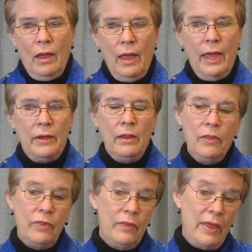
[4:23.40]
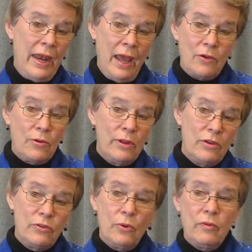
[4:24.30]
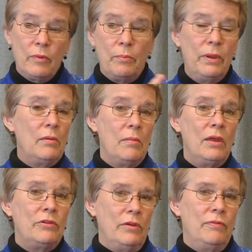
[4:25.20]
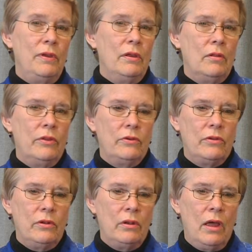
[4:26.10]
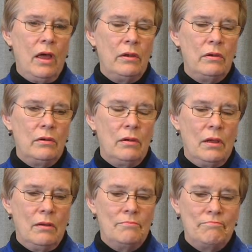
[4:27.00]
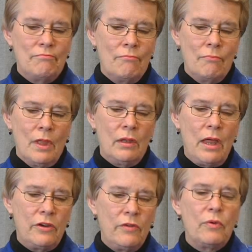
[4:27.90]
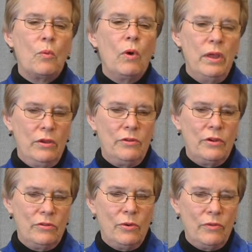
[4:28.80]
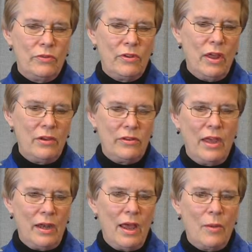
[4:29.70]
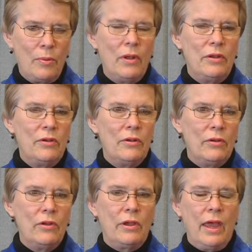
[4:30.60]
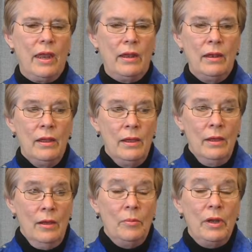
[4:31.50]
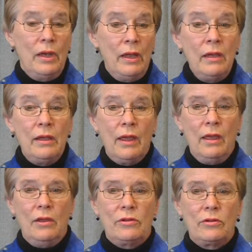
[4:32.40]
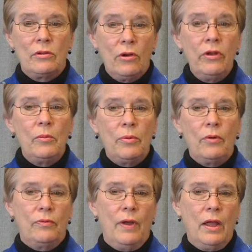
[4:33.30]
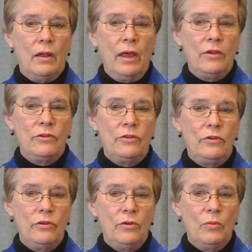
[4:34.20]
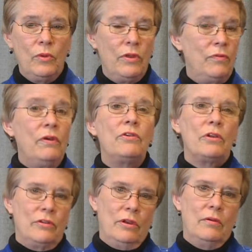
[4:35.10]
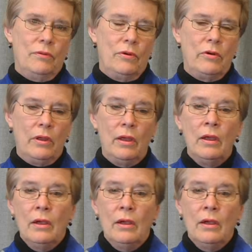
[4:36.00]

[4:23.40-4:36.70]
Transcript: And that actually is sort of a big messy field. There's a lot of different ways to sort of slice that apple and look at it. But in any case, learning profile has to do with efficiency of learning.